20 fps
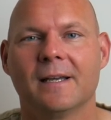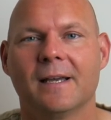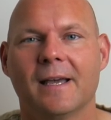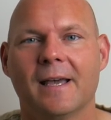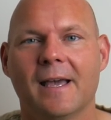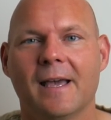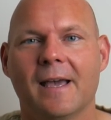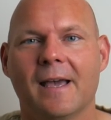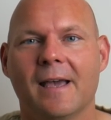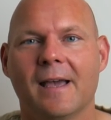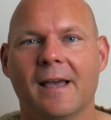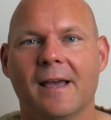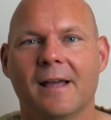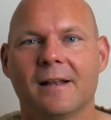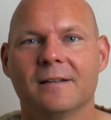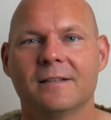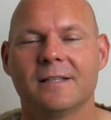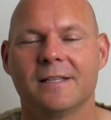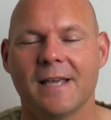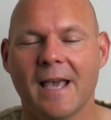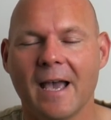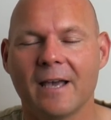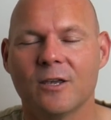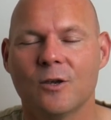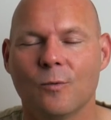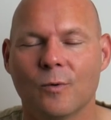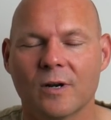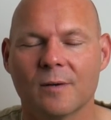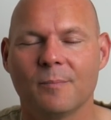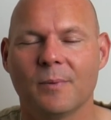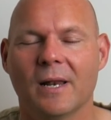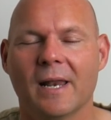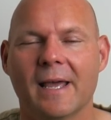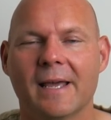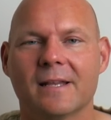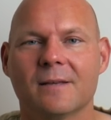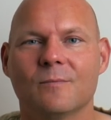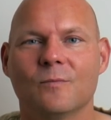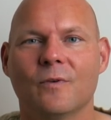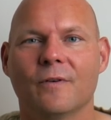And yeah, you want to play
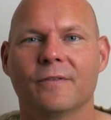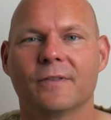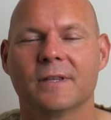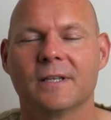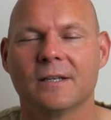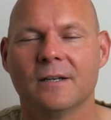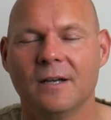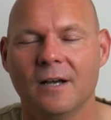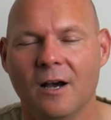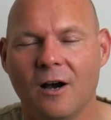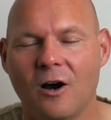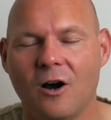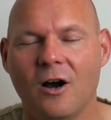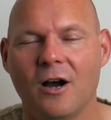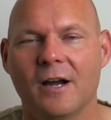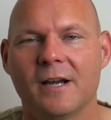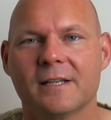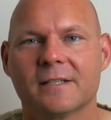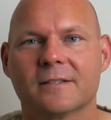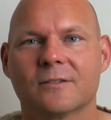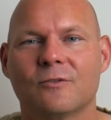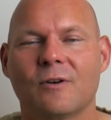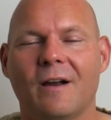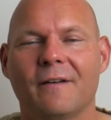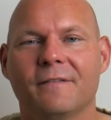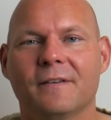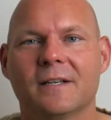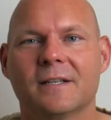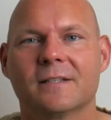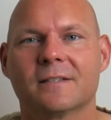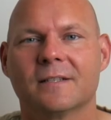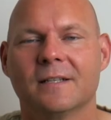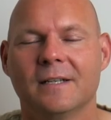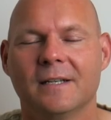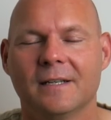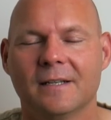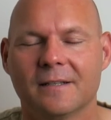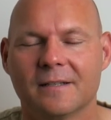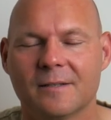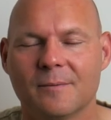them with the highest graphics,
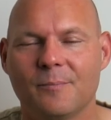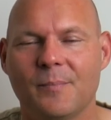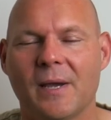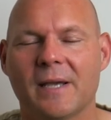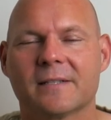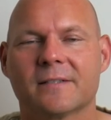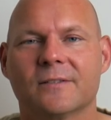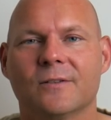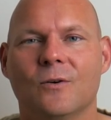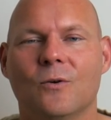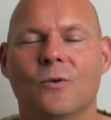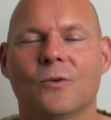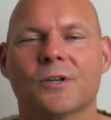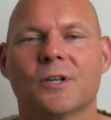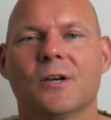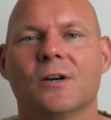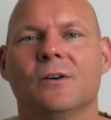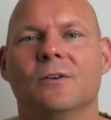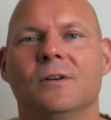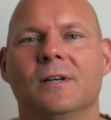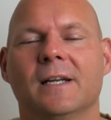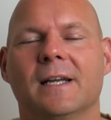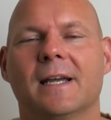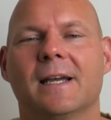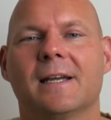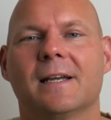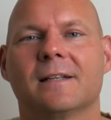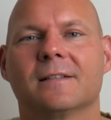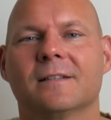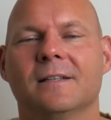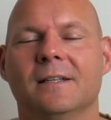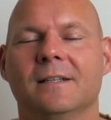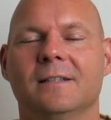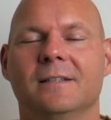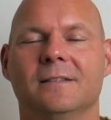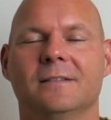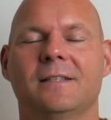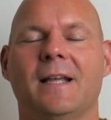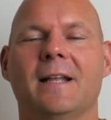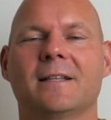the best audio, and
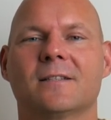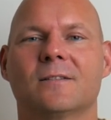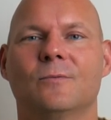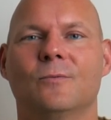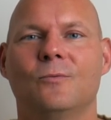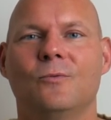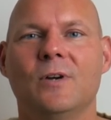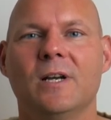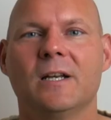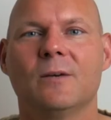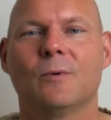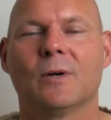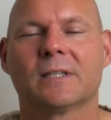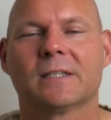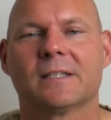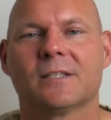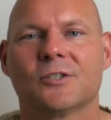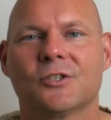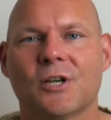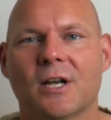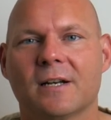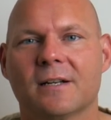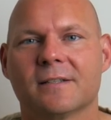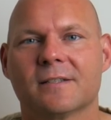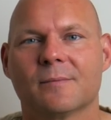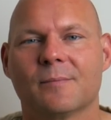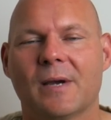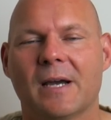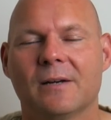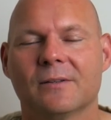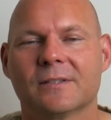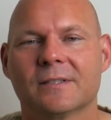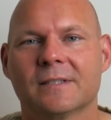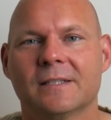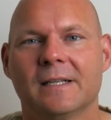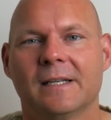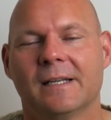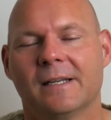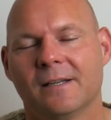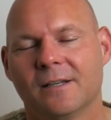that's really what this channel is about
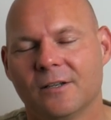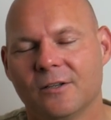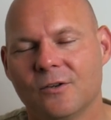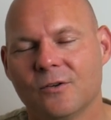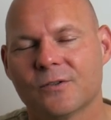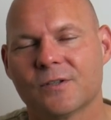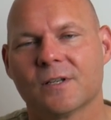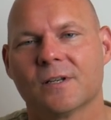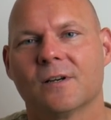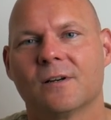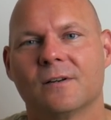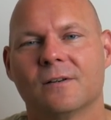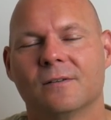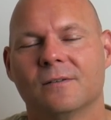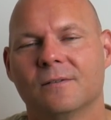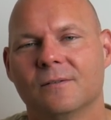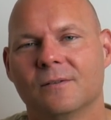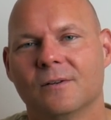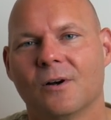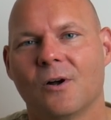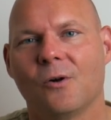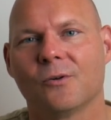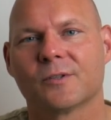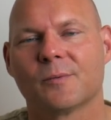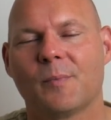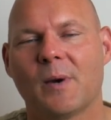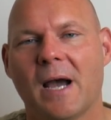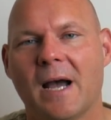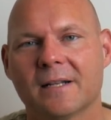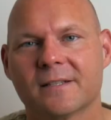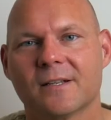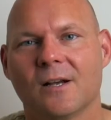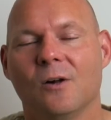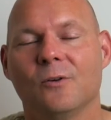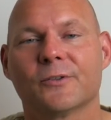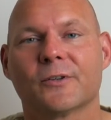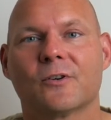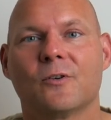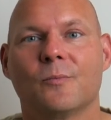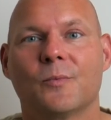using older parts,
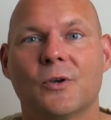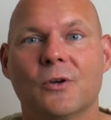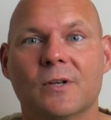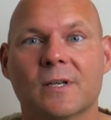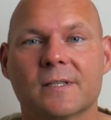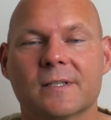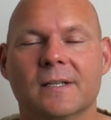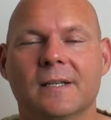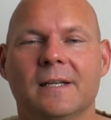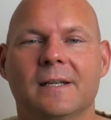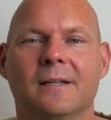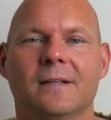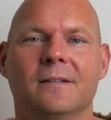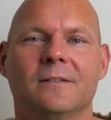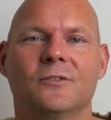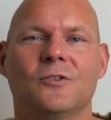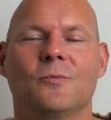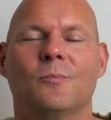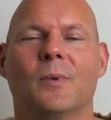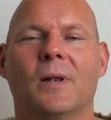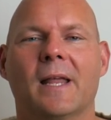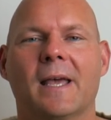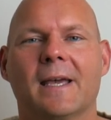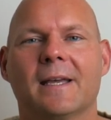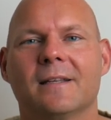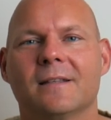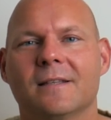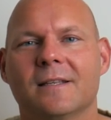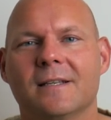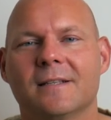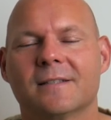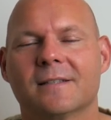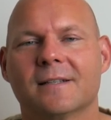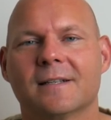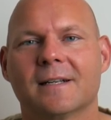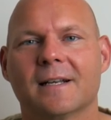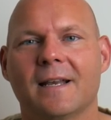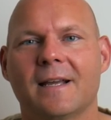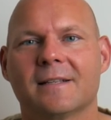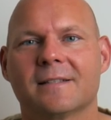older computers to play these
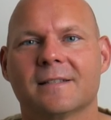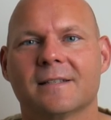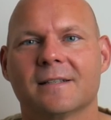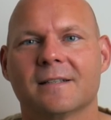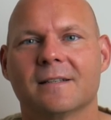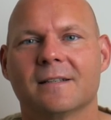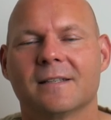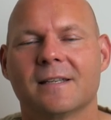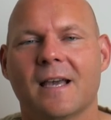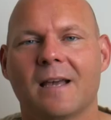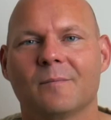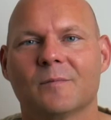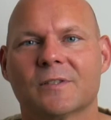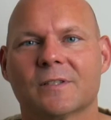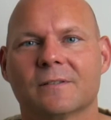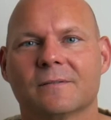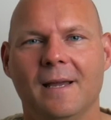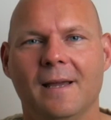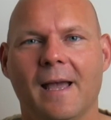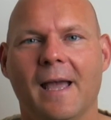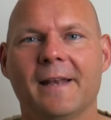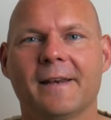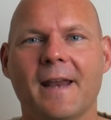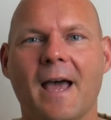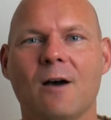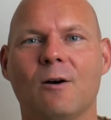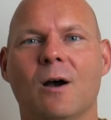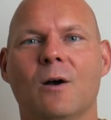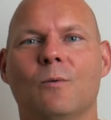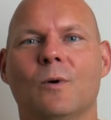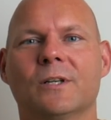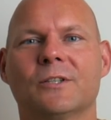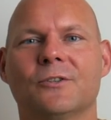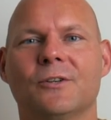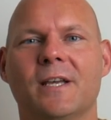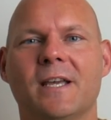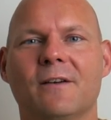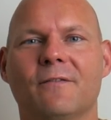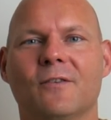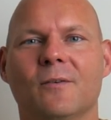classic games. And now I want
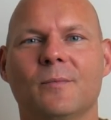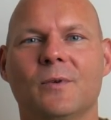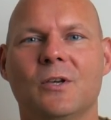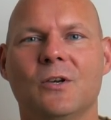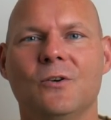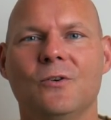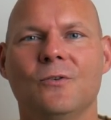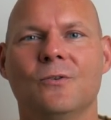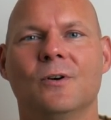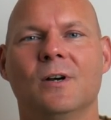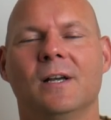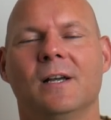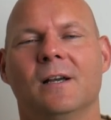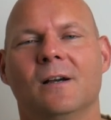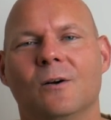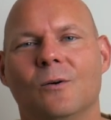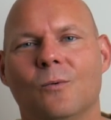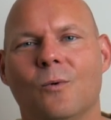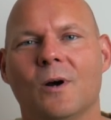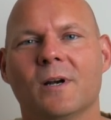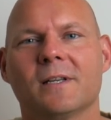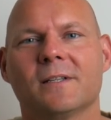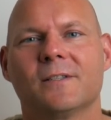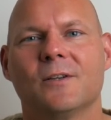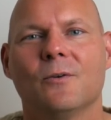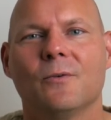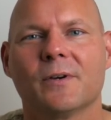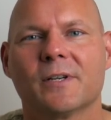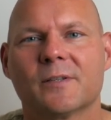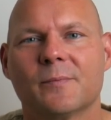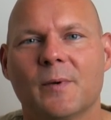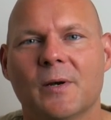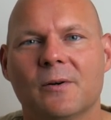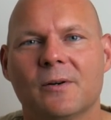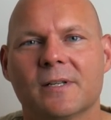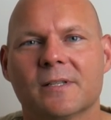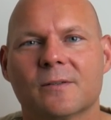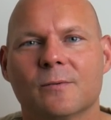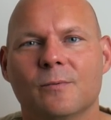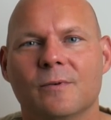to hear from you. What is your
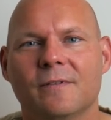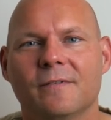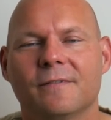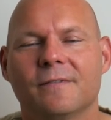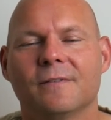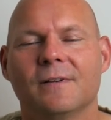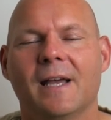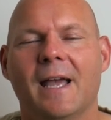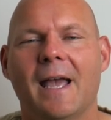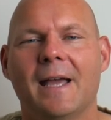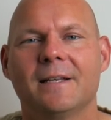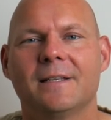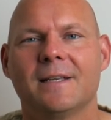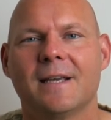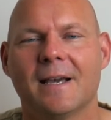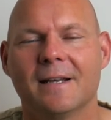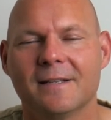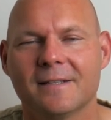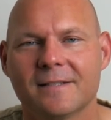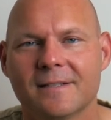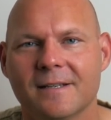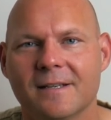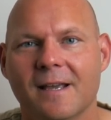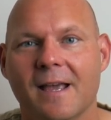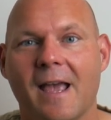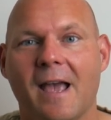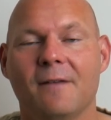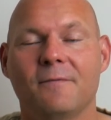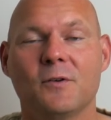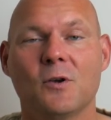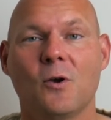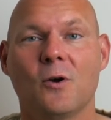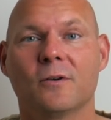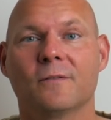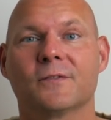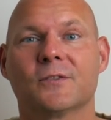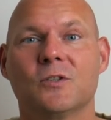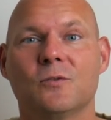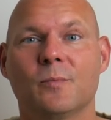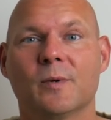experience with anti aliasing? Have you heard
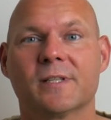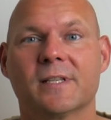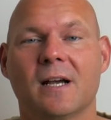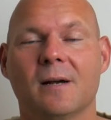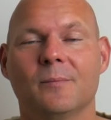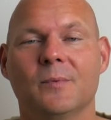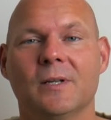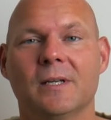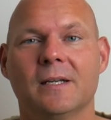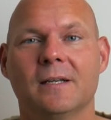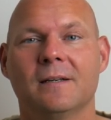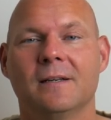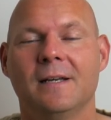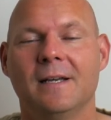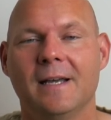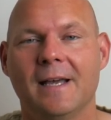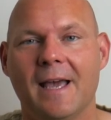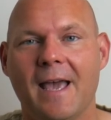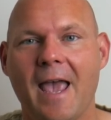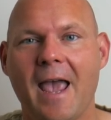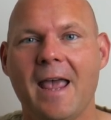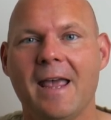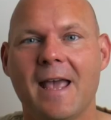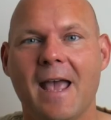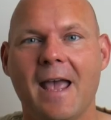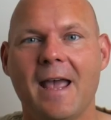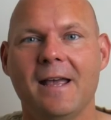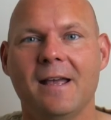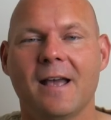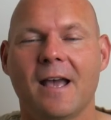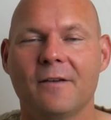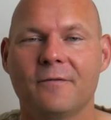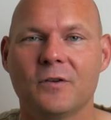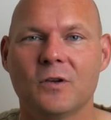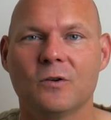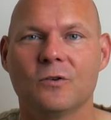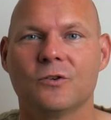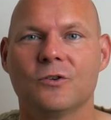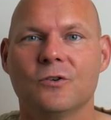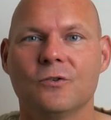of super sampling AA? Have
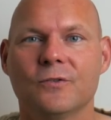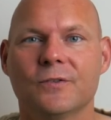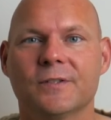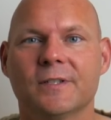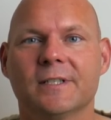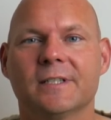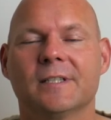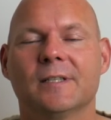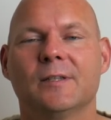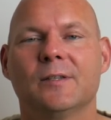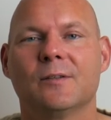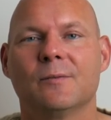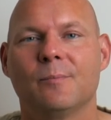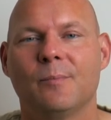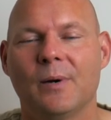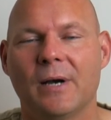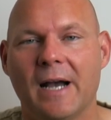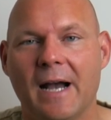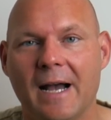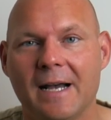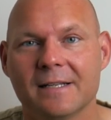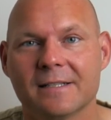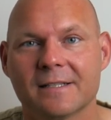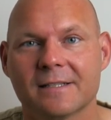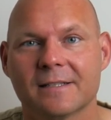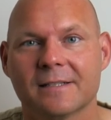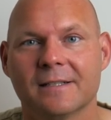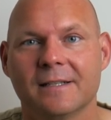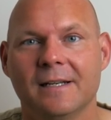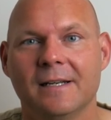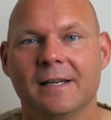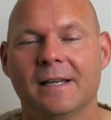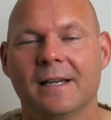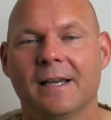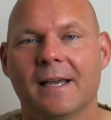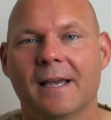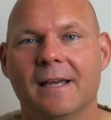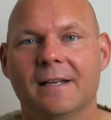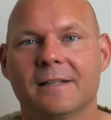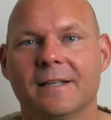you used it in the past?
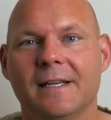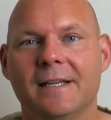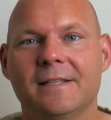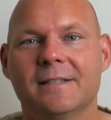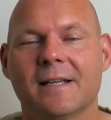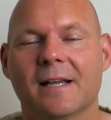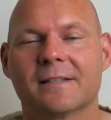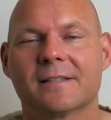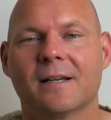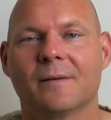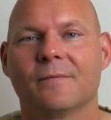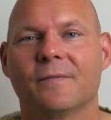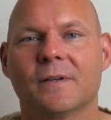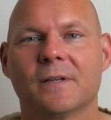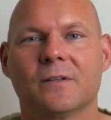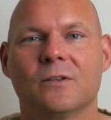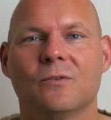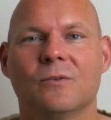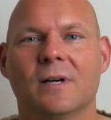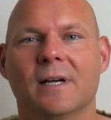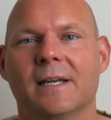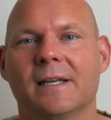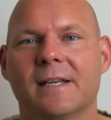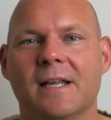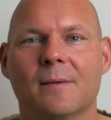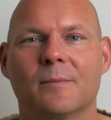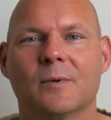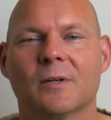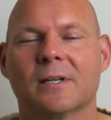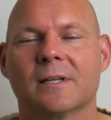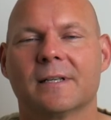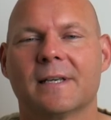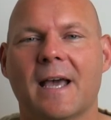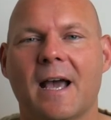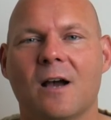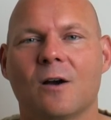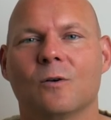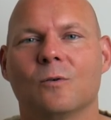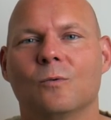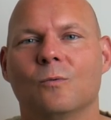And is that something you are enabling
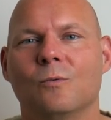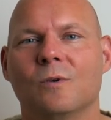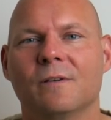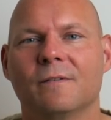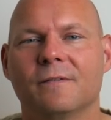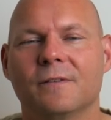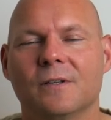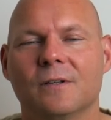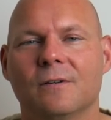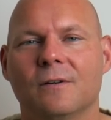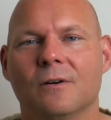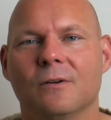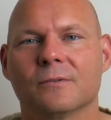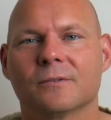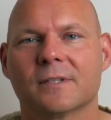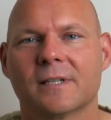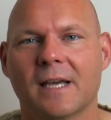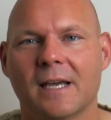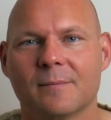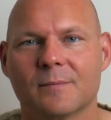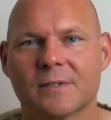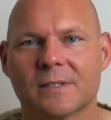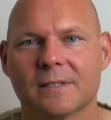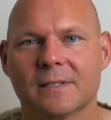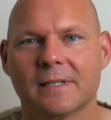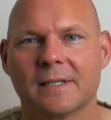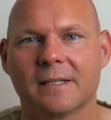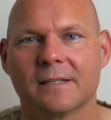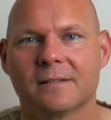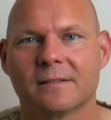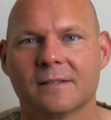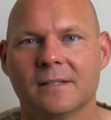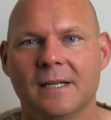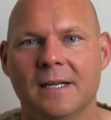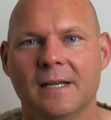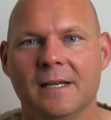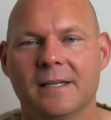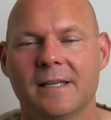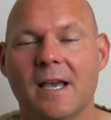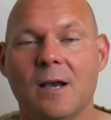now with your old games? And
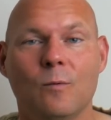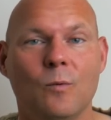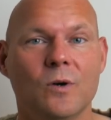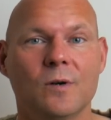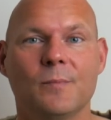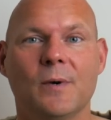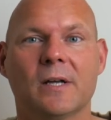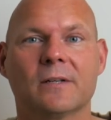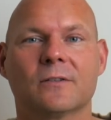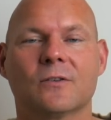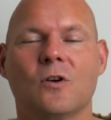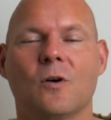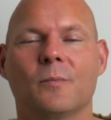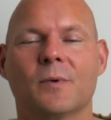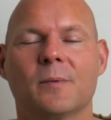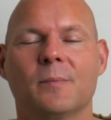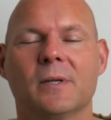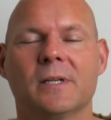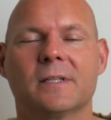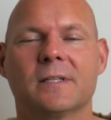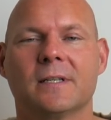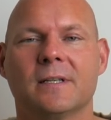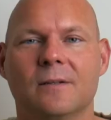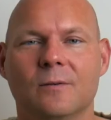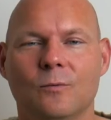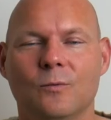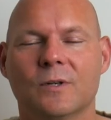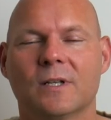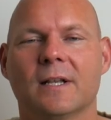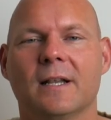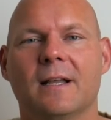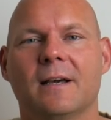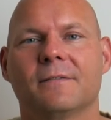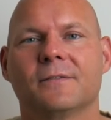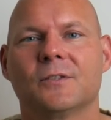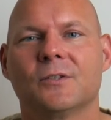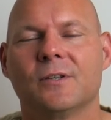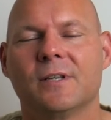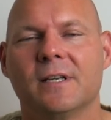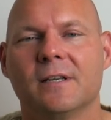yeah, what about compatibility? Would love
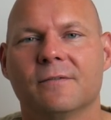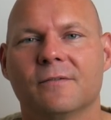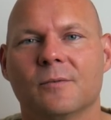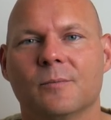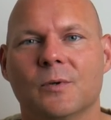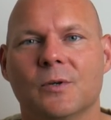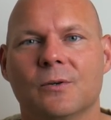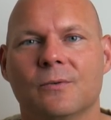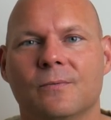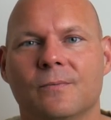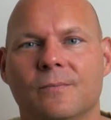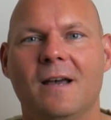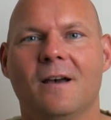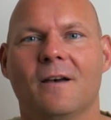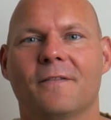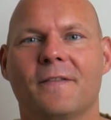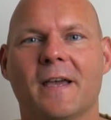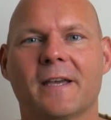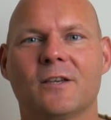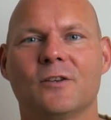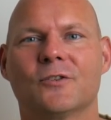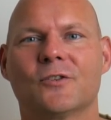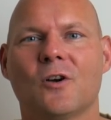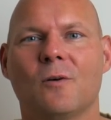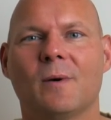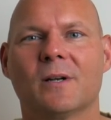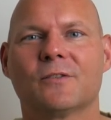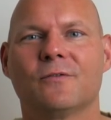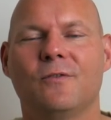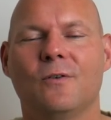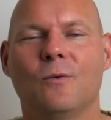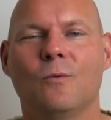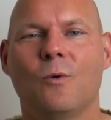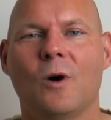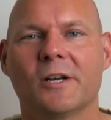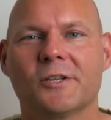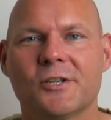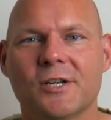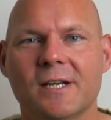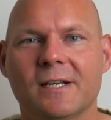to hear from you. Thank you so much for
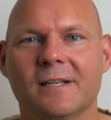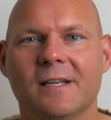watching.